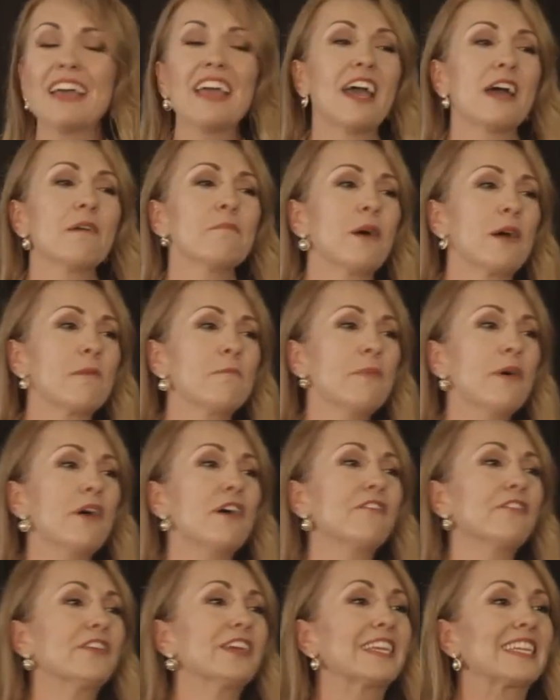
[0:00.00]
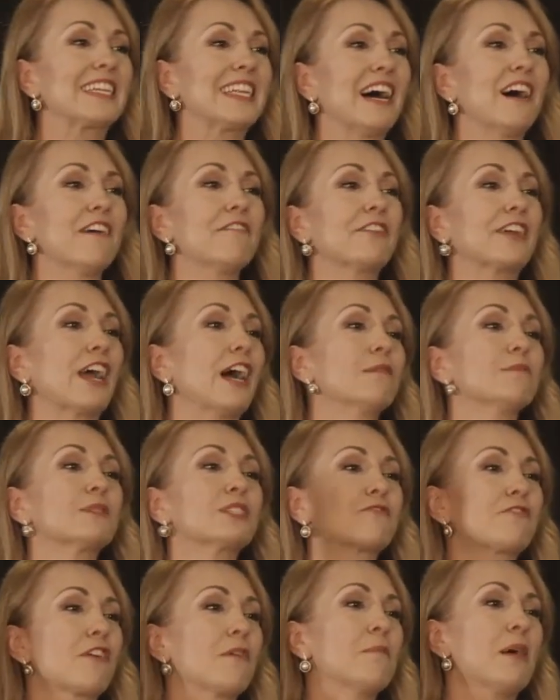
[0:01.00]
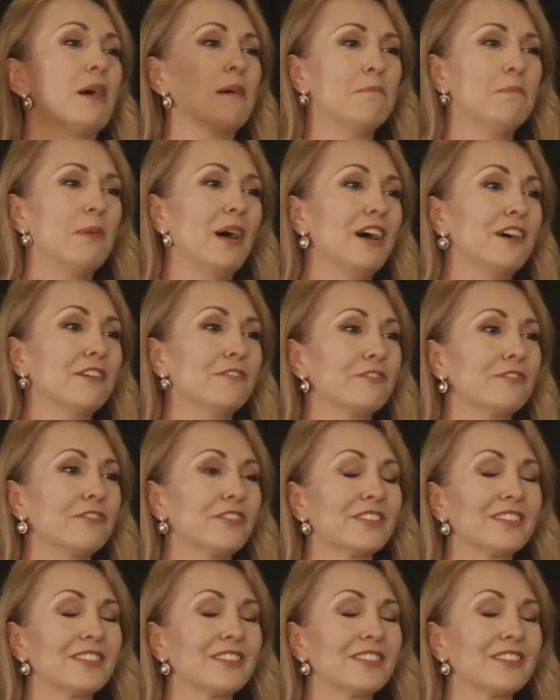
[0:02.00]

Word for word: and my perfect love comes from above.